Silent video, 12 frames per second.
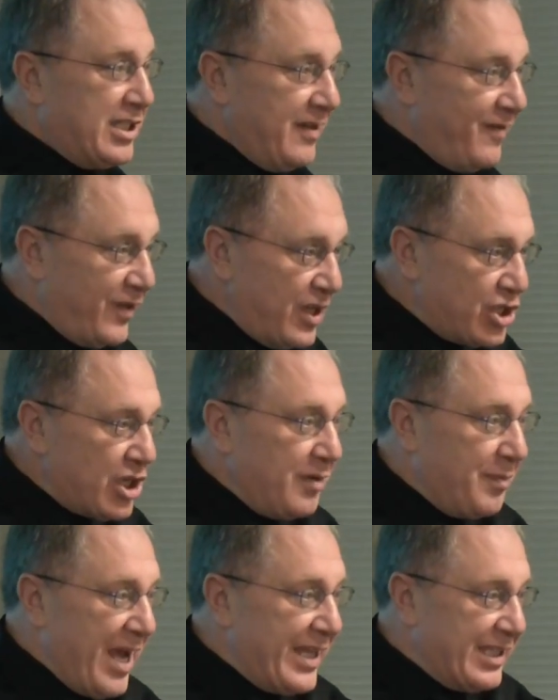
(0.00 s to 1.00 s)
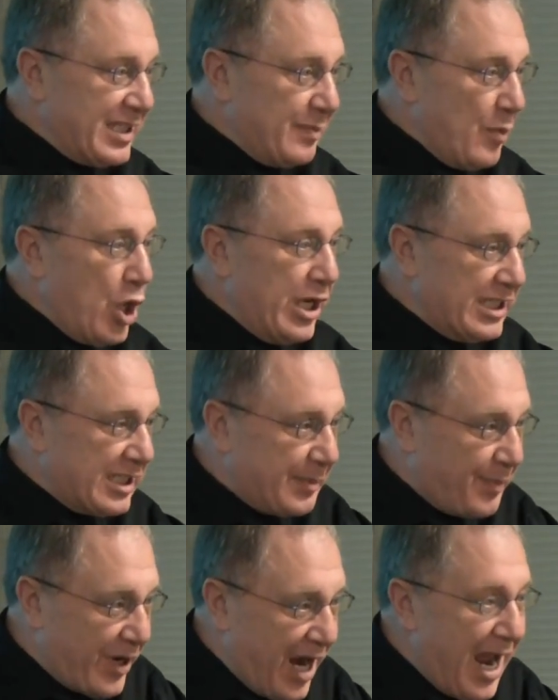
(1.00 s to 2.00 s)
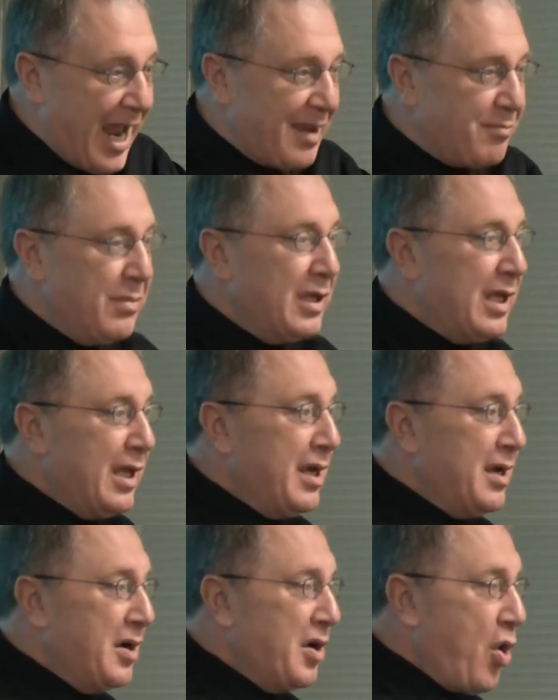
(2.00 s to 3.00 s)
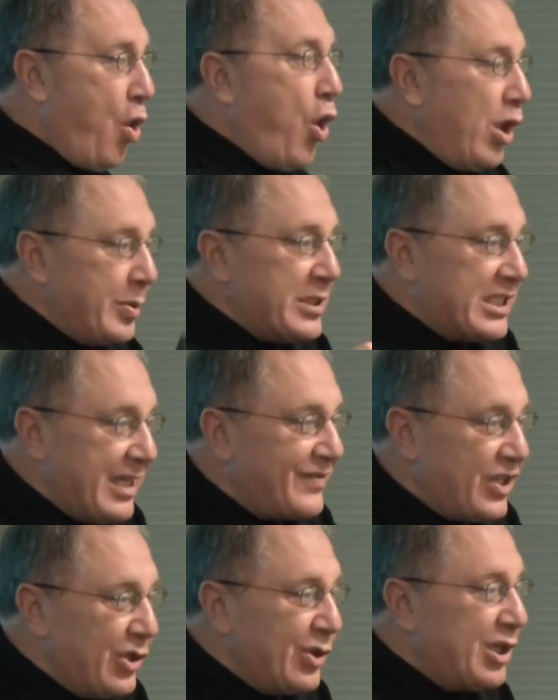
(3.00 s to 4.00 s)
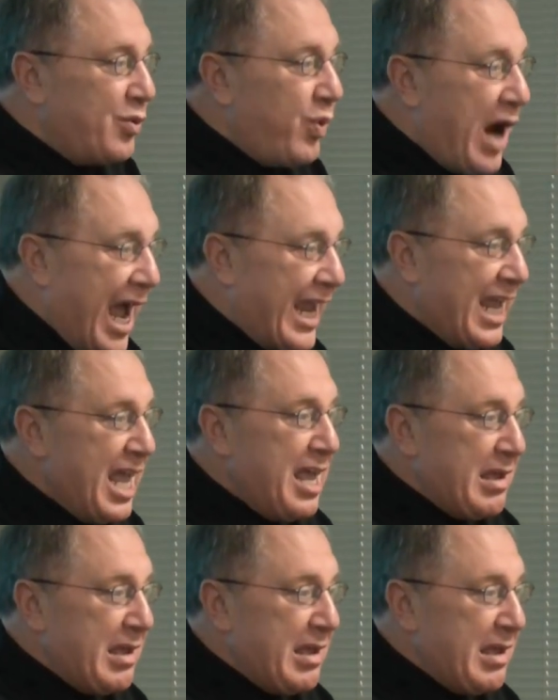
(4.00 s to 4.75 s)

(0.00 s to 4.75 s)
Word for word: Division by the smallest prime always gives a unit. Why?